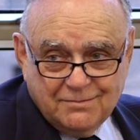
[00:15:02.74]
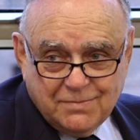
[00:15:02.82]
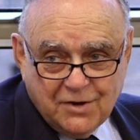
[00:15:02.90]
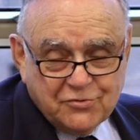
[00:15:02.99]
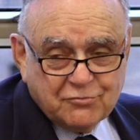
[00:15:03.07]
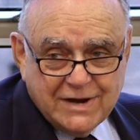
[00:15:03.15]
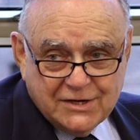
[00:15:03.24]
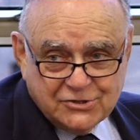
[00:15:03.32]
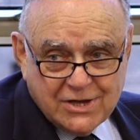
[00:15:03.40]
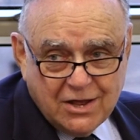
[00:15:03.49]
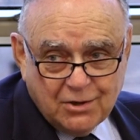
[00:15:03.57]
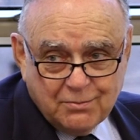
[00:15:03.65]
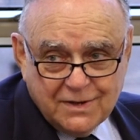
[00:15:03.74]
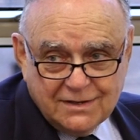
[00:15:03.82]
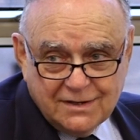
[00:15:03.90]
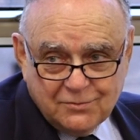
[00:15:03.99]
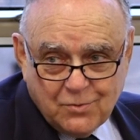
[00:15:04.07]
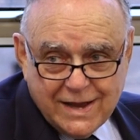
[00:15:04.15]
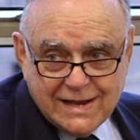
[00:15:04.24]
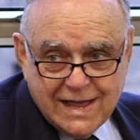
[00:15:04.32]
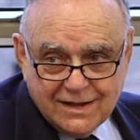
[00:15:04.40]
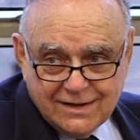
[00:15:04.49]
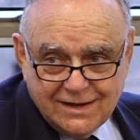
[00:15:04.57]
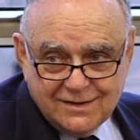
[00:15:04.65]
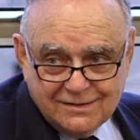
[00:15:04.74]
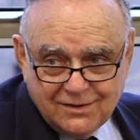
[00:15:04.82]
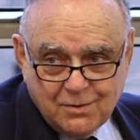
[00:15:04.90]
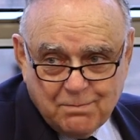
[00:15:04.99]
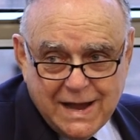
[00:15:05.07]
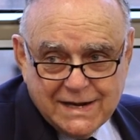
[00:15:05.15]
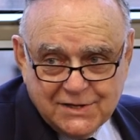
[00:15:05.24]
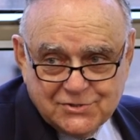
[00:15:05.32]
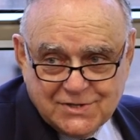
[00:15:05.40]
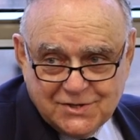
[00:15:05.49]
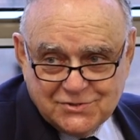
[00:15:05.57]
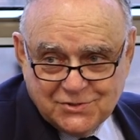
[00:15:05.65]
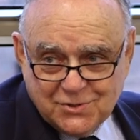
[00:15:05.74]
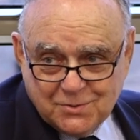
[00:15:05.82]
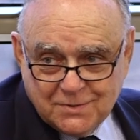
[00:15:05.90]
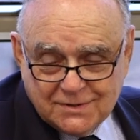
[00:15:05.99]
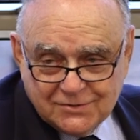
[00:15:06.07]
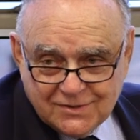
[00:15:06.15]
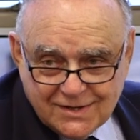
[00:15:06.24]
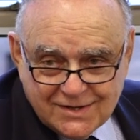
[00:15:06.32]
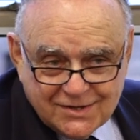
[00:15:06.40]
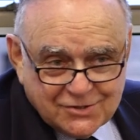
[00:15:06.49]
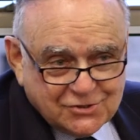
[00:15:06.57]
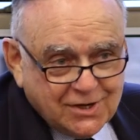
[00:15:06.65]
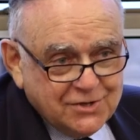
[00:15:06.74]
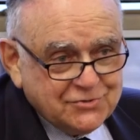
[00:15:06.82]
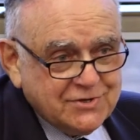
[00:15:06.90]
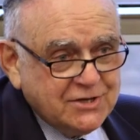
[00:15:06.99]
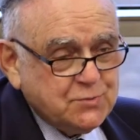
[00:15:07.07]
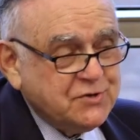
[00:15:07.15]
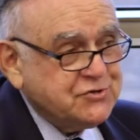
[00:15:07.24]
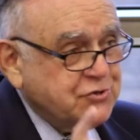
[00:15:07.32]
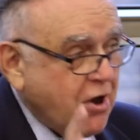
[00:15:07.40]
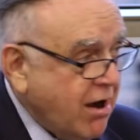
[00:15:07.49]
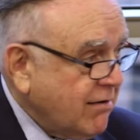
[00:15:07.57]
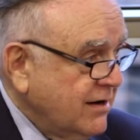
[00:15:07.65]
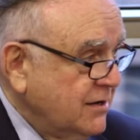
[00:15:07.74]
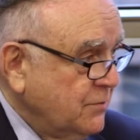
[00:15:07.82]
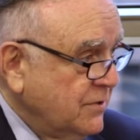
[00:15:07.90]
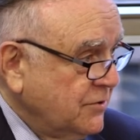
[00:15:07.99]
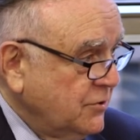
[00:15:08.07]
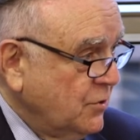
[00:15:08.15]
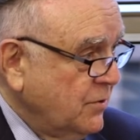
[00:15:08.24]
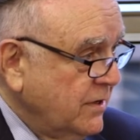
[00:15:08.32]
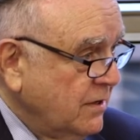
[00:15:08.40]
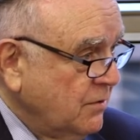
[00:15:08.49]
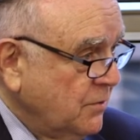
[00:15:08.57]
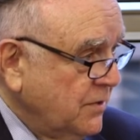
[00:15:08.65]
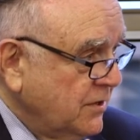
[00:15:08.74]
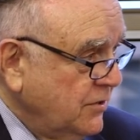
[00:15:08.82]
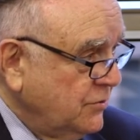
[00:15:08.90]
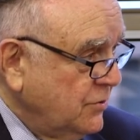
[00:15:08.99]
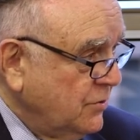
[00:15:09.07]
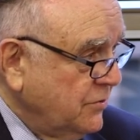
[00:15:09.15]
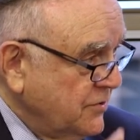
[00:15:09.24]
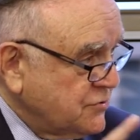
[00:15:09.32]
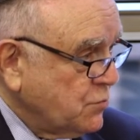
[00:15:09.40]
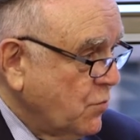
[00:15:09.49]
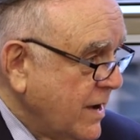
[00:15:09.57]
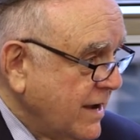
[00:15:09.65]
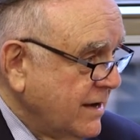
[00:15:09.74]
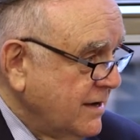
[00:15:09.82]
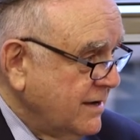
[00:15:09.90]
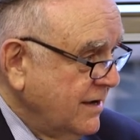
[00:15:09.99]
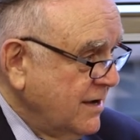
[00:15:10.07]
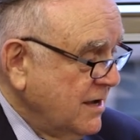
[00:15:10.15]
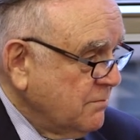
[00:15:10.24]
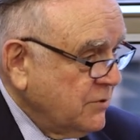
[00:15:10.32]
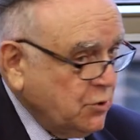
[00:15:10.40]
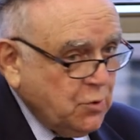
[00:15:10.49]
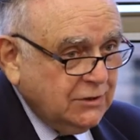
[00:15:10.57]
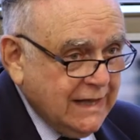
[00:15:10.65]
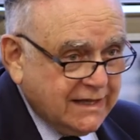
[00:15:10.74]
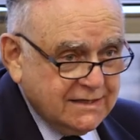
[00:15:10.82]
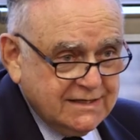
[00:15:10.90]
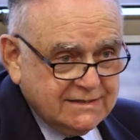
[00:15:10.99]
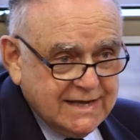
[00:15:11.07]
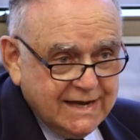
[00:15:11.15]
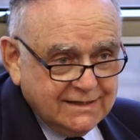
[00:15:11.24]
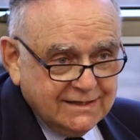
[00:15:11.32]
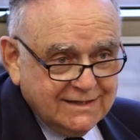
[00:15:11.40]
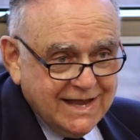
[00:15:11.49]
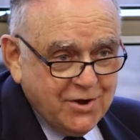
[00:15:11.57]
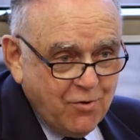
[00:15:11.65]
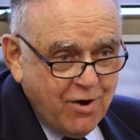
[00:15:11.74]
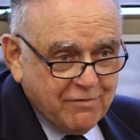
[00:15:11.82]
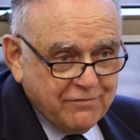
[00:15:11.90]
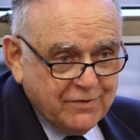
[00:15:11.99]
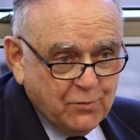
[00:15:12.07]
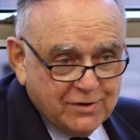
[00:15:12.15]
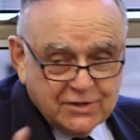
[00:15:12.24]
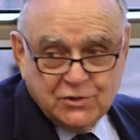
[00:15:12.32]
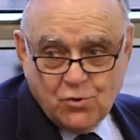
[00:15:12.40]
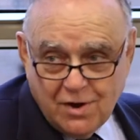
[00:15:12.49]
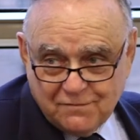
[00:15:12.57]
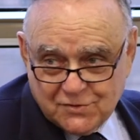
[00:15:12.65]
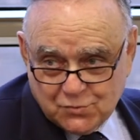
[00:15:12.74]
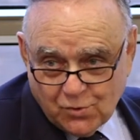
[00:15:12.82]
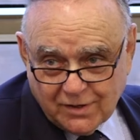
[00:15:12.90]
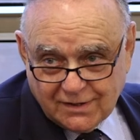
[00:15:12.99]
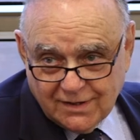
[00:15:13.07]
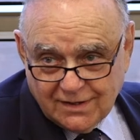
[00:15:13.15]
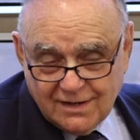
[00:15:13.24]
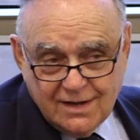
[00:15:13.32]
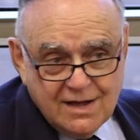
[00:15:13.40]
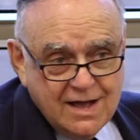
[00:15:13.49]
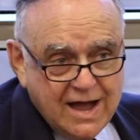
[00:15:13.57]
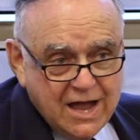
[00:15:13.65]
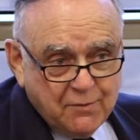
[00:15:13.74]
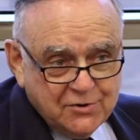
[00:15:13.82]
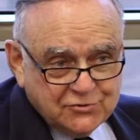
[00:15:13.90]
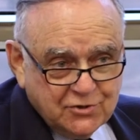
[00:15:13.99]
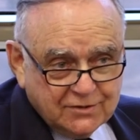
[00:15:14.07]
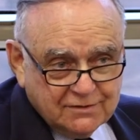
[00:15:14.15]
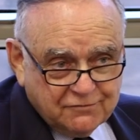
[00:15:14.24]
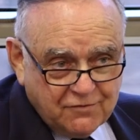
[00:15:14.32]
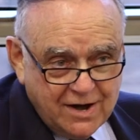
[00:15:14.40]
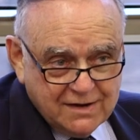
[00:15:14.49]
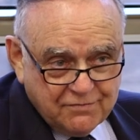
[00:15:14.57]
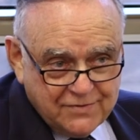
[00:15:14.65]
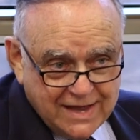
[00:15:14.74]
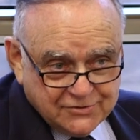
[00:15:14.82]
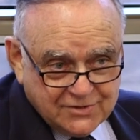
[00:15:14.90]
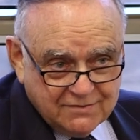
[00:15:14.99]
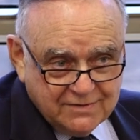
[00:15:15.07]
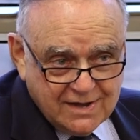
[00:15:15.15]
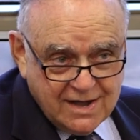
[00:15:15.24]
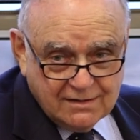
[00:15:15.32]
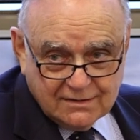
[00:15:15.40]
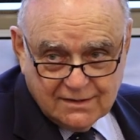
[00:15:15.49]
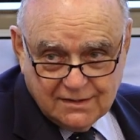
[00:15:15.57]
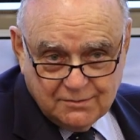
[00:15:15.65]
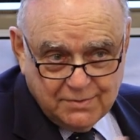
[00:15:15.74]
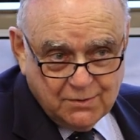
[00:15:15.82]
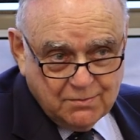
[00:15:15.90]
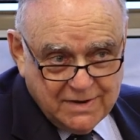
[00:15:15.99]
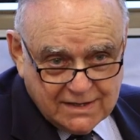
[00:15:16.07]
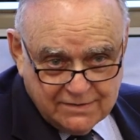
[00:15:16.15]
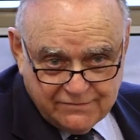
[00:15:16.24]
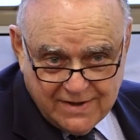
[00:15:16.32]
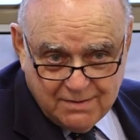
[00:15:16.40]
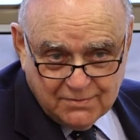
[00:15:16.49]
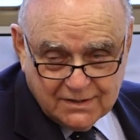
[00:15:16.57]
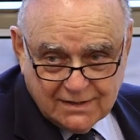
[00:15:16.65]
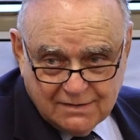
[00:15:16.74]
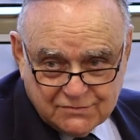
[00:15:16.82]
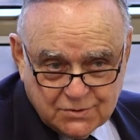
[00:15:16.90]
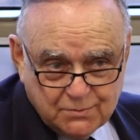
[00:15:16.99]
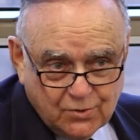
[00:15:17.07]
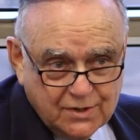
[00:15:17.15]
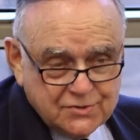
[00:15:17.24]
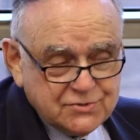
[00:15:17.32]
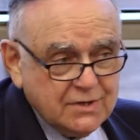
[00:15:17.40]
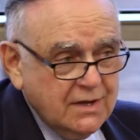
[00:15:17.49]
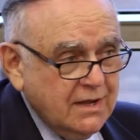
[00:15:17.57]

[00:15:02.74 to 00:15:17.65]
Both great gentlemen, and Whitehead had an abiding sense of humor, and John says, we're sorry we're doing what we're going to do this way. You elected to take the day off. We're in the office working. I always took the Friday Thanksgiving holiday to be with my family. I have two boys.